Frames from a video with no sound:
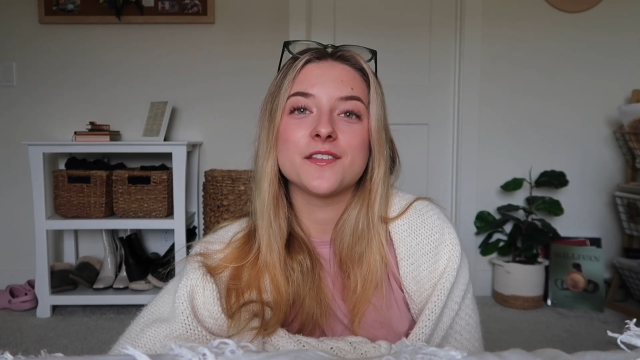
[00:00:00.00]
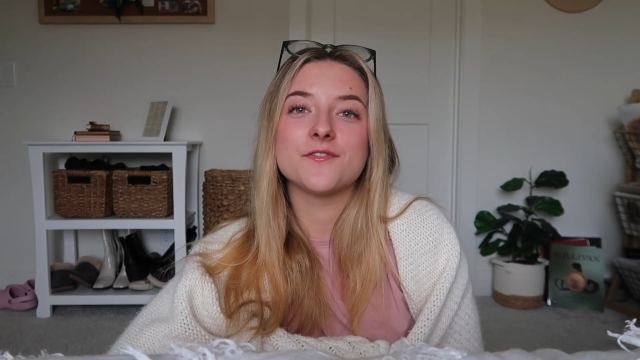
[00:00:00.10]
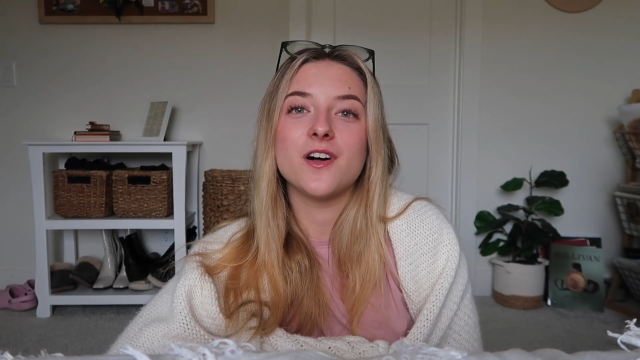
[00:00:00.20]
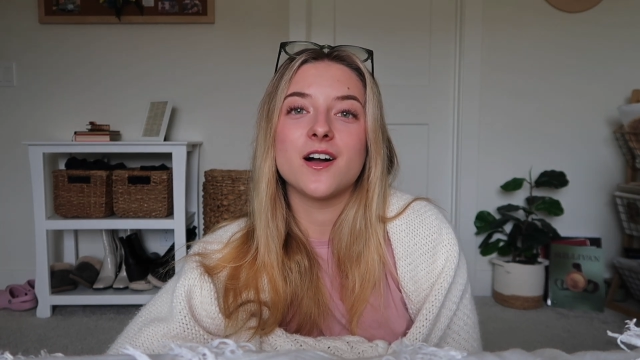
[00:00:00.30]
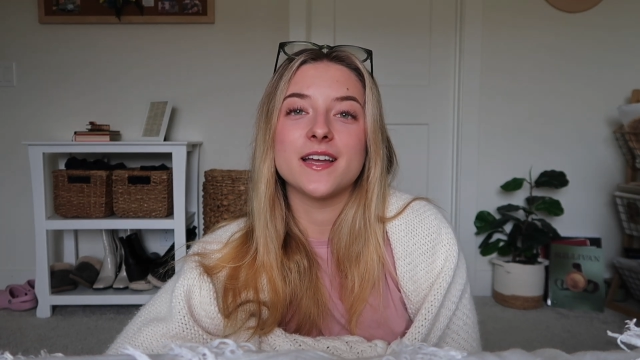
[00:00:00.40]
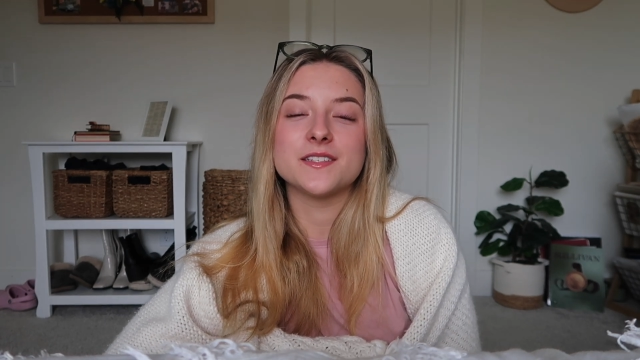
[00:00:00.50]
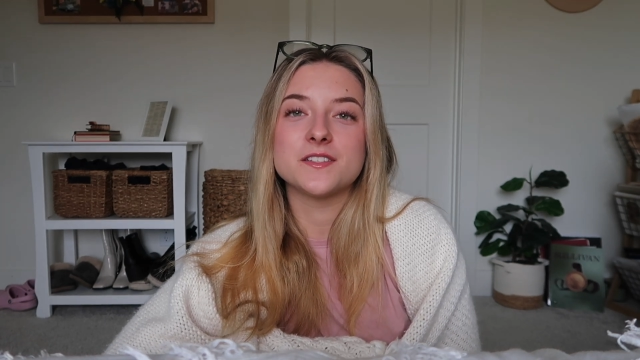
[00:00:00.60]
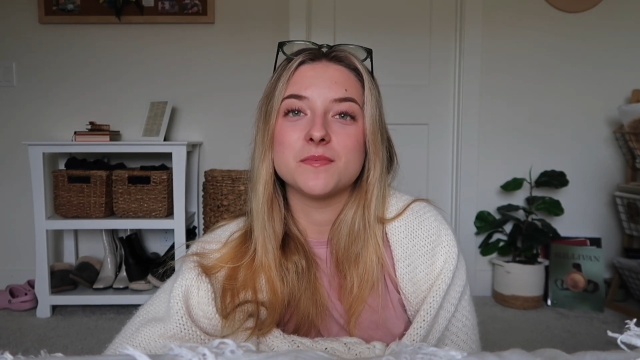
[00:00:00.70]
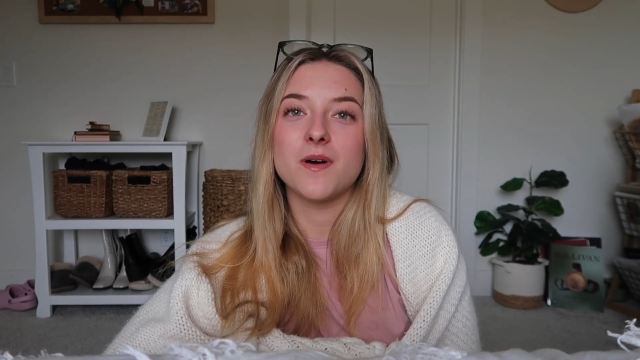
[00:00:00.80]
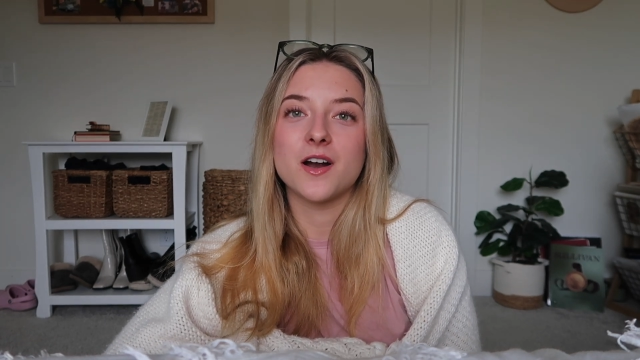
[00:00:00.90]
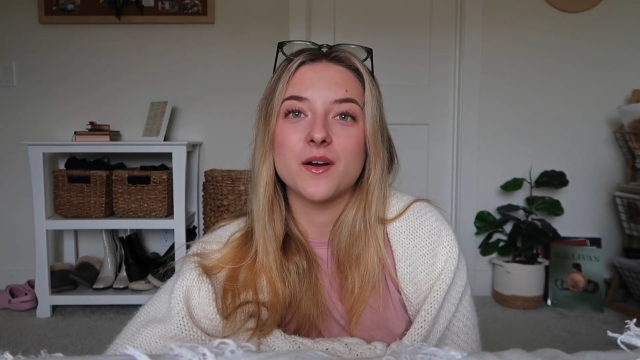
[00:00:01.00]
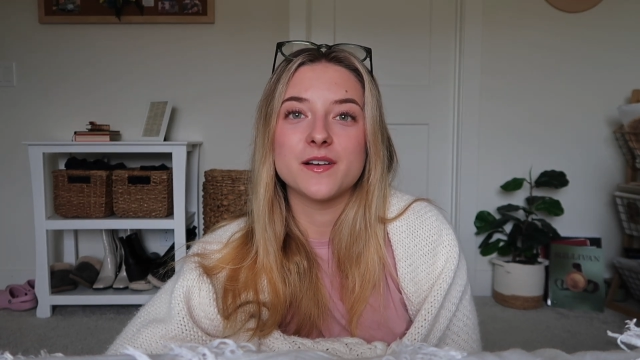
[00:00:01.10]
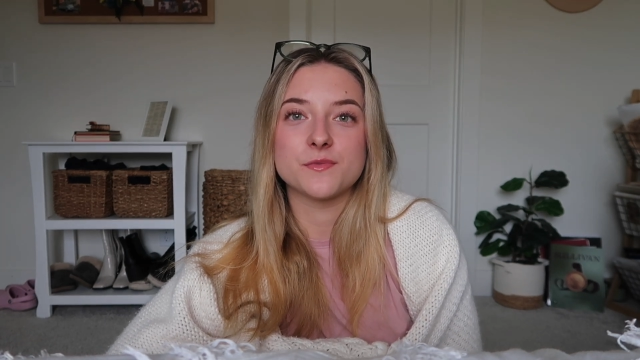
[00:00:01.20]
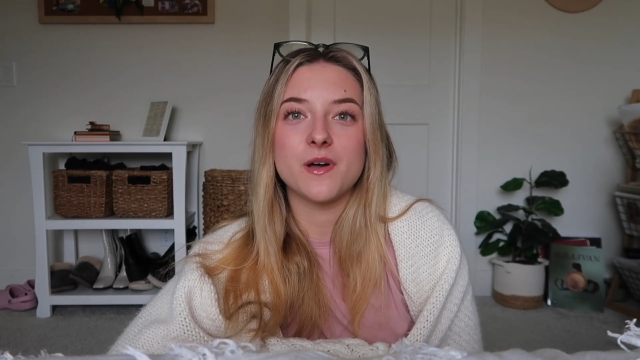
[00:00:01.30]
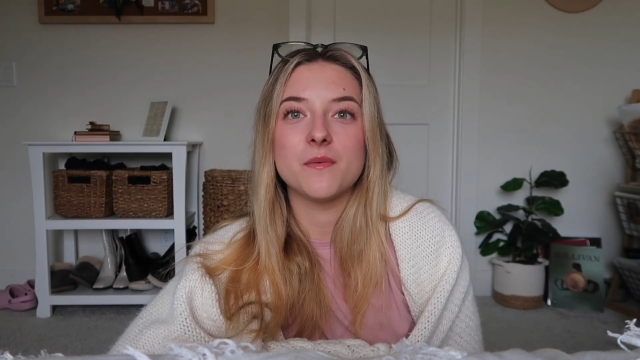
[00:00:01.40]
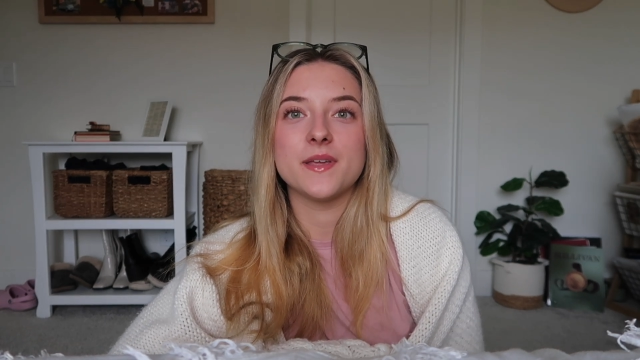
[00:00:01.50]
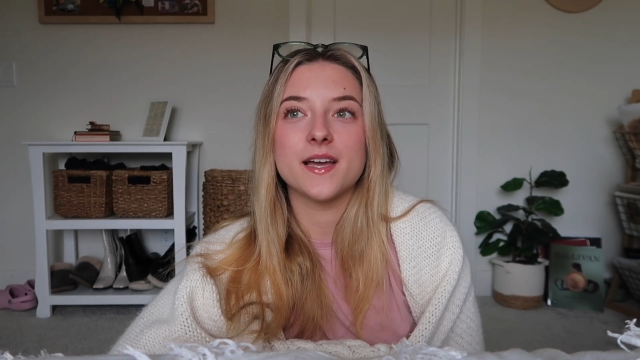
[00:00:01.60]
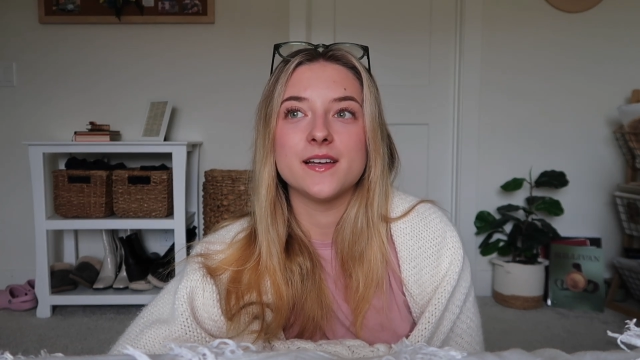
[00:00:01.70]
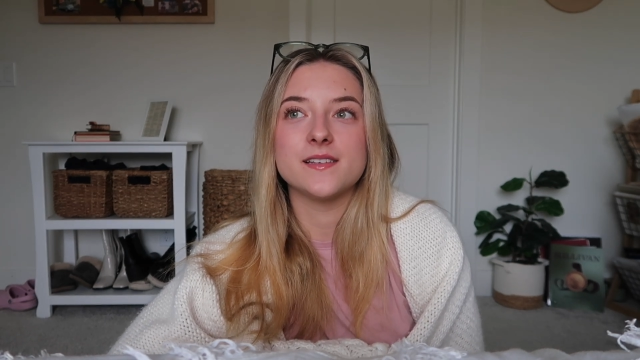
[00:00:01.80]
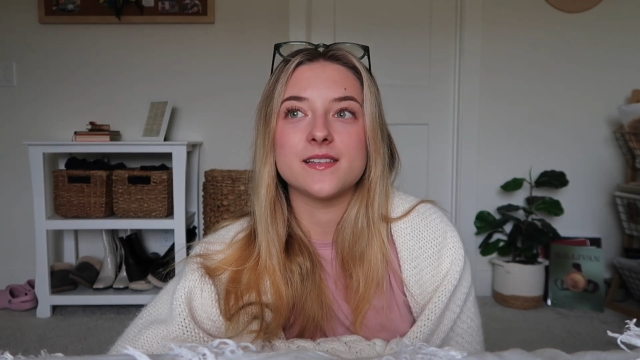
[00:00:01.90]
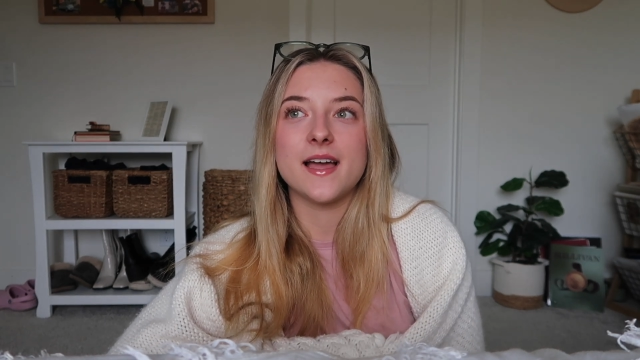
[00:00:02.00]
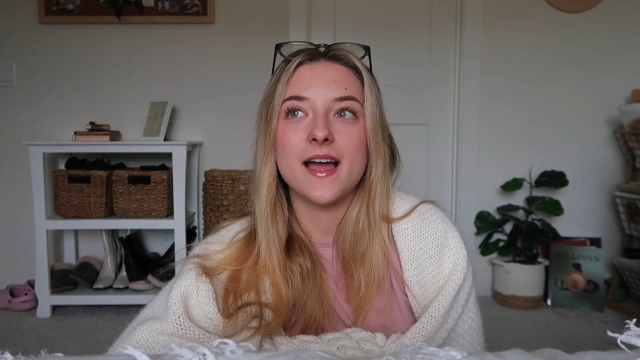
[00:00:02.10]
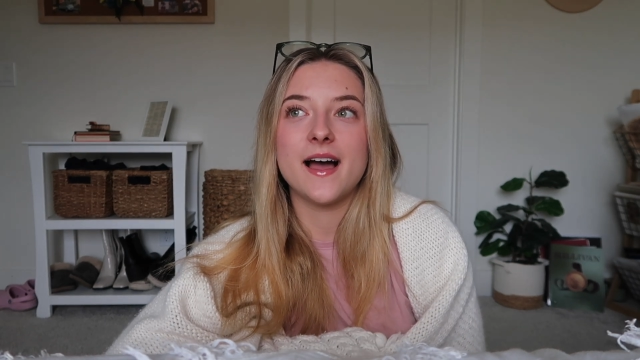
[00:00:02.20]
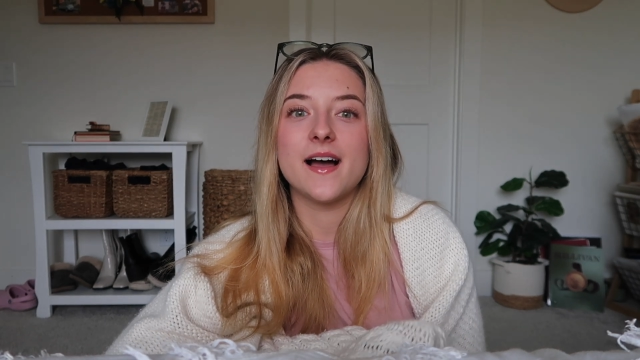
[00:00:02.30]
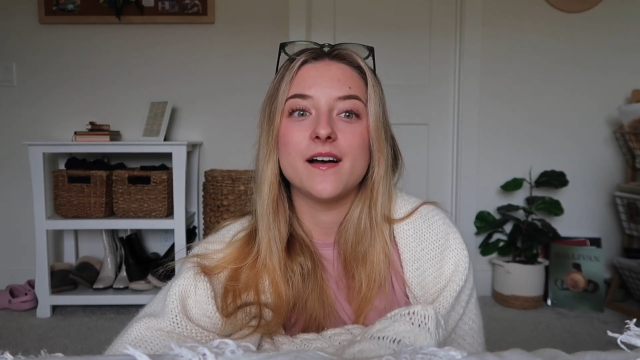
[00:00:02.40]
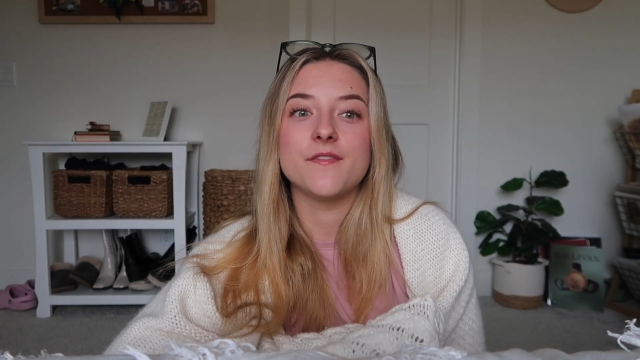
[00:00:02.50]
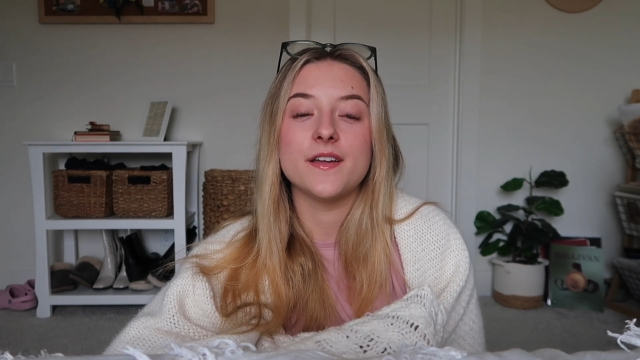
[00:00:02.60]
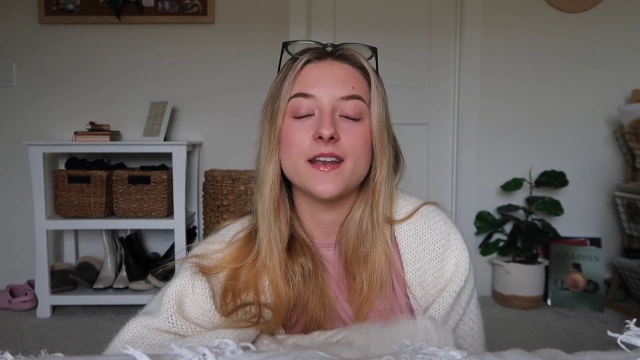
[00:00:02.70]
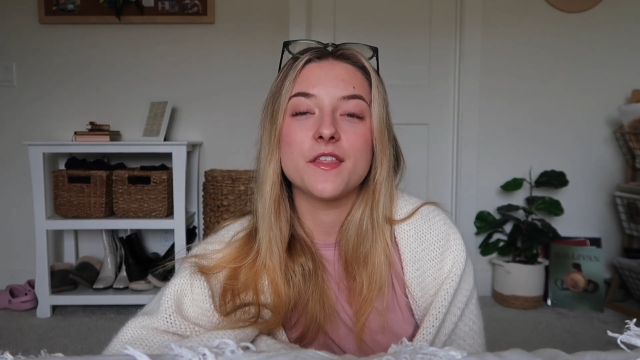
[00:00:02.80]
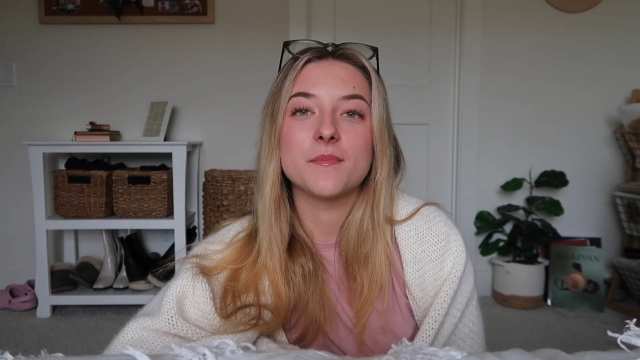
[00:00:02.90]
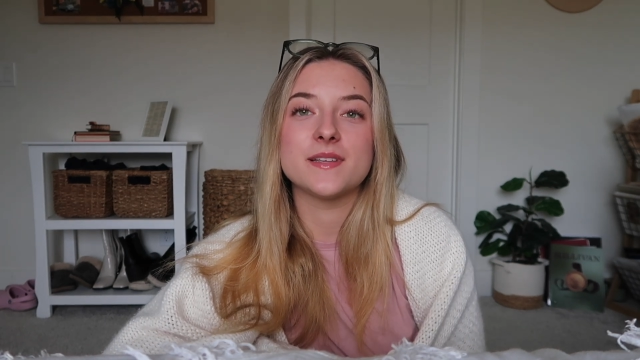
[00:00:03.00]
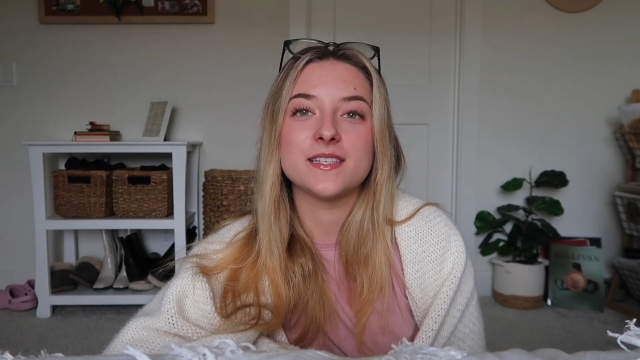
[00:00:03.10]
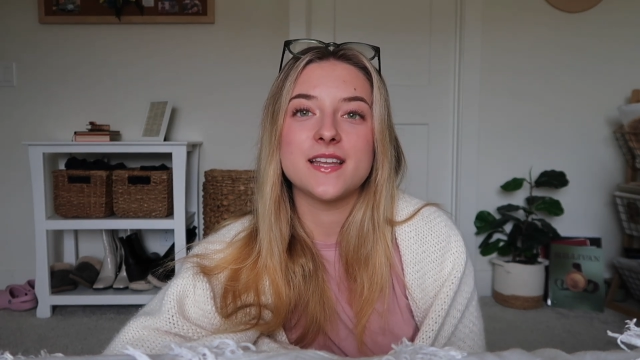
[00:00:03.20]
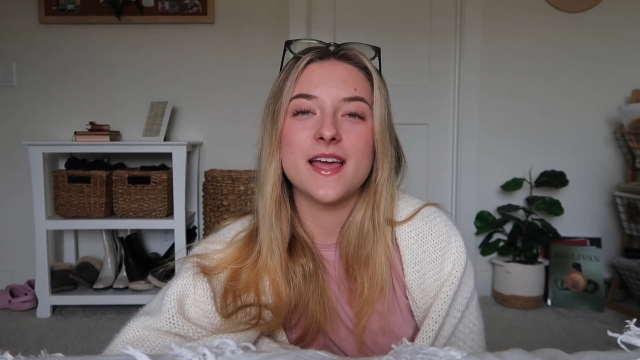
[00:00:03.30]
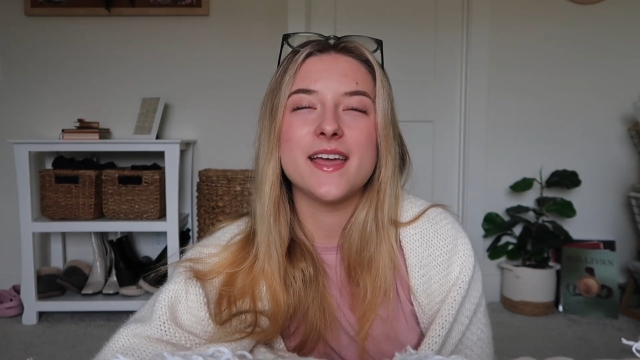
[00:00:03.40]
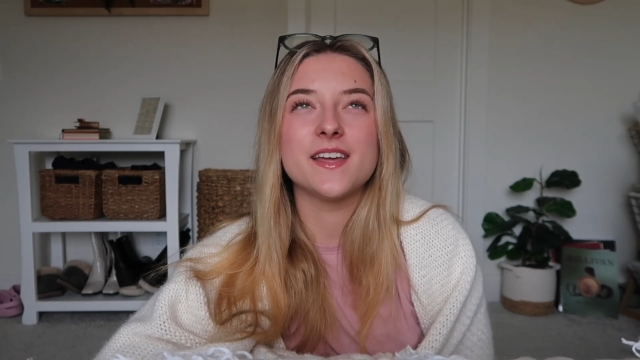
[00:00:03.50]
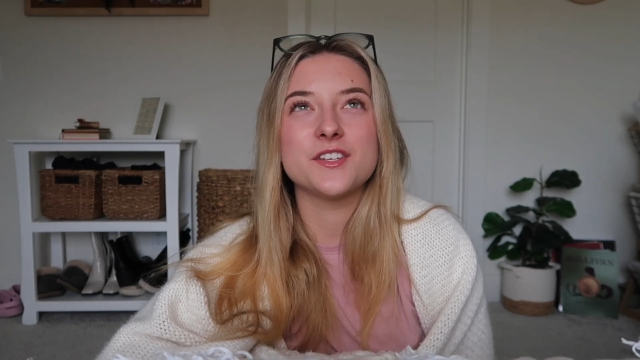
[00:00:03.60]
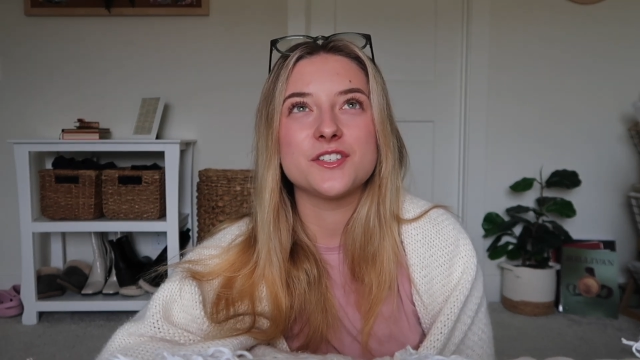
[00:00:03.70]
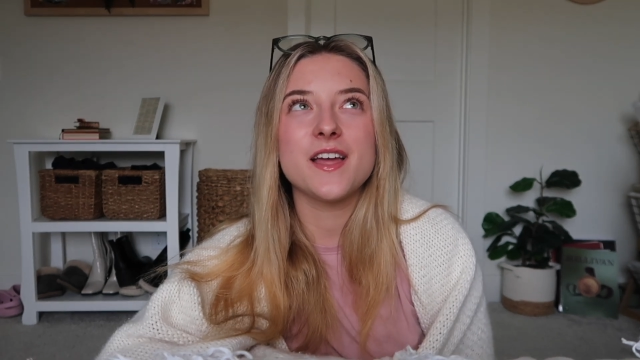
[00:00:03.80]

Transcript: the vlog into tomorrow as well because I have another busy day-ish.